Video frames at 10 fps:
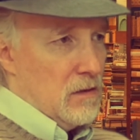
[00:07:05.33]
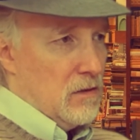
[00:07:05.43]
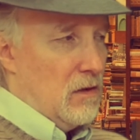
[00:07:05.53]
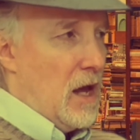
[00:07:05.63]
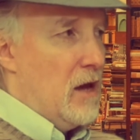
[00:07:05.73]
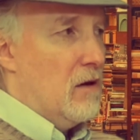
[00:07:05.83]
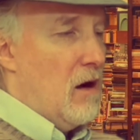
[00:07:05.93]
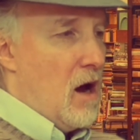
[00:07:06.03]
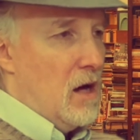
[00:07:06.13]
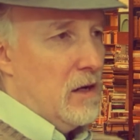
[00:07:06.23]
So later
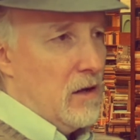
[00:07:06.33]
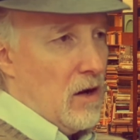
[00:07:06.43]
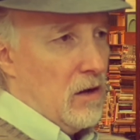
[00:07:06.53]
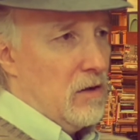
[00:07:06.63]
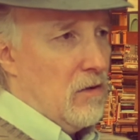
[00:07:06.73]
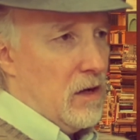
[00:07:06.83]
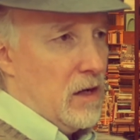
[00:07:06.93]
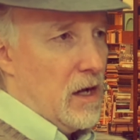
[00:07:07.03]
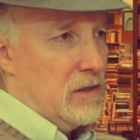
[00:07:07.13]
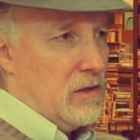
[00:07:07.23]
on, they called it
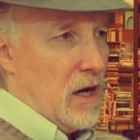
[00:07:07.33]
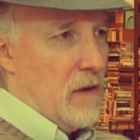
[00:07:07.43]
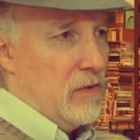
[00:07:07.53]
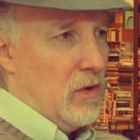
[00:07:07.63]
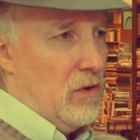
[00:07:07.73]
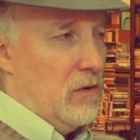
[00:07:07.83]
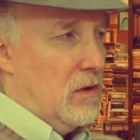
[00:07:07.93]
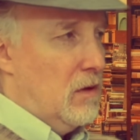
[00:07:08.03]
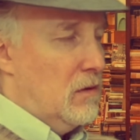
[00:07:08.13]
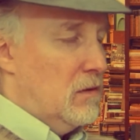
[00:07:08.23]
organized crime too.
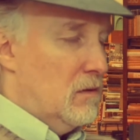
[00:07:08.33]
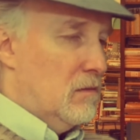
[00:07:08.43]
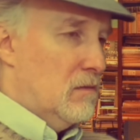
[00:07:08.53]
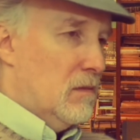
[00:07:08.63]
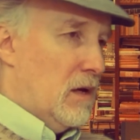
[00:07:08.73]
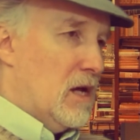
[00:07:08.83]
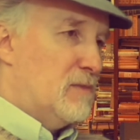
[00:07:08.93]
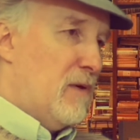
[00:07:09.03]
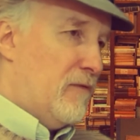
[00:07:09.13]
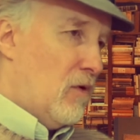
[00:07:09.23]
I guess
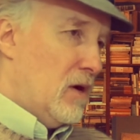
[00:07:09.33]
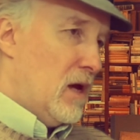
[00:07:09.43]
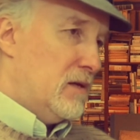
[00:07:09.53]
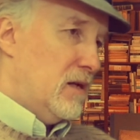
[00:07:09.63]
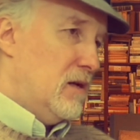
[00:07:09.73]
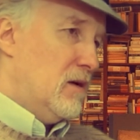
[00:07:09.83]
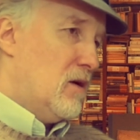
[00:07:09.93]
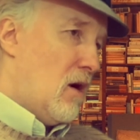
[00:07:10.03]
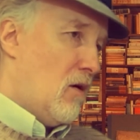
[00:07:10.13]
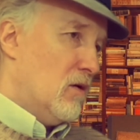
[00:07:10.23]
before that, they didn't
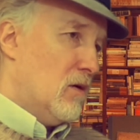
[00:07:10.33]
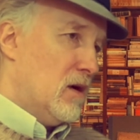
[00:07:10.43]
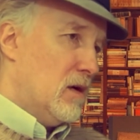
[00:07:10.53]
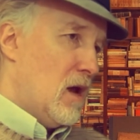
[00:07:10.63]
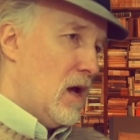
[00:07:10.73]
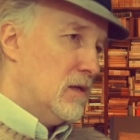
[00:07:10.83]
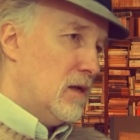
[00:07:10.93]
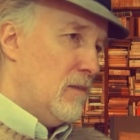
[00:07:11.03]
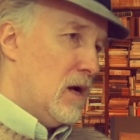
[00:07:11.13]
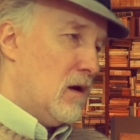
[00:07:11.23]
call it organized.
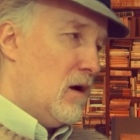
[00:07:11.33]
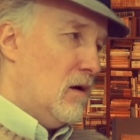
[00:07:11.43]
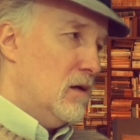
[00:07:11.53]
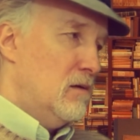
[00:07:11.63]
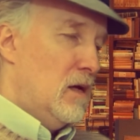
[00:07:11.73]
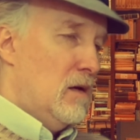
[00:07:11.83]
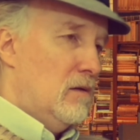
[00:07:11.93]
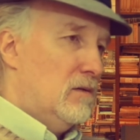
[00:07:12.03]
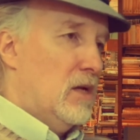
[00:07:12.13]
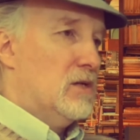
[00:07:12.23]
They might have called
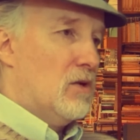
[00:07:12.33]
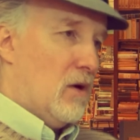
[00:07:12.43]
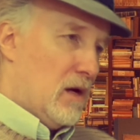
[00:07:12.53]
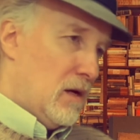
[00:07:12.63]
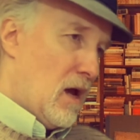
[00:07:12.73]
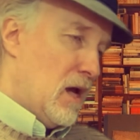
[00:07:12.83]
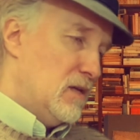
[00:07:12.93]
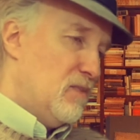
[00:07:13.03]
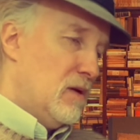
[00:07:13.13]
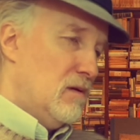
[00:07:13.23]
it
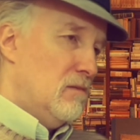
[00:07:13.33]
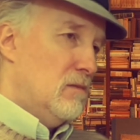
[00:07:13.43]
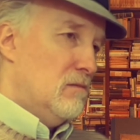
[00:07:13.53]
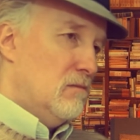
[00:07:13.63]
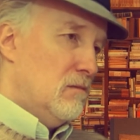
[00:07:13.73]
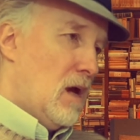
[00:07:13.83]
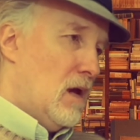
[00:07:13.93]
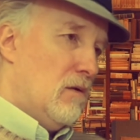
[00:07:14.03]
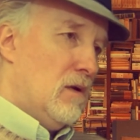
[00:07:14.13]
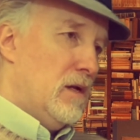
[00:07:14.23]
disorganized, but I
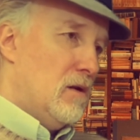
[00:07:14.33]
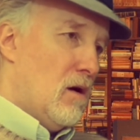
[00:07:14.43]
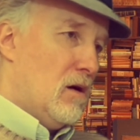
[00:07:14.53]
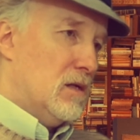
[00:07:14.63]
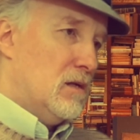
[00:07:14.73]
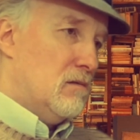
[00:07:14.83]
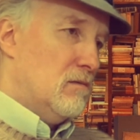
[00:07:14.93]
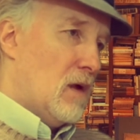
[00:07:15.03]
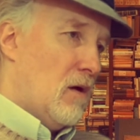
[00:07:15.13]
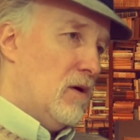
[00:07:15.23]
don't really know because
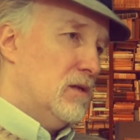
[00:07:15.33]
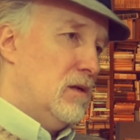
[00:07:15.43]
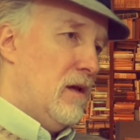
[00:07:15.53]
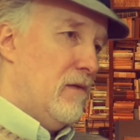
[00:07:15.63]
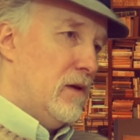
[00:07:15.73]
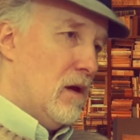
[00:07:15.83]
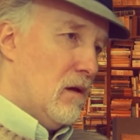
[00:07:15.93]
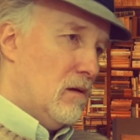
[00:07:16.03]
I wasn't living yet.